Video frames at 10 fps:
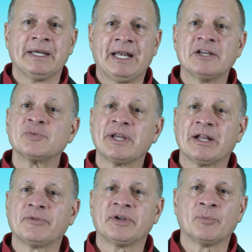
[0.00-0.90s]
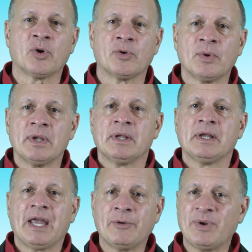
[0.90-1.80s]
And as we get out there more
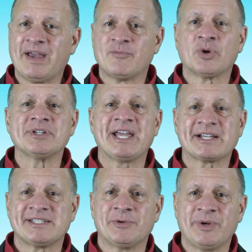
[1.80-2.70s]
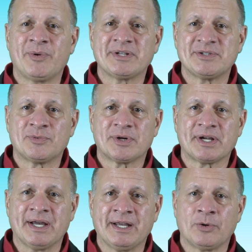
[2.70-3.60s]
and we have more decks that we want to
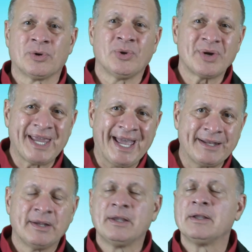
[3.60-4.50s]
work on or look at,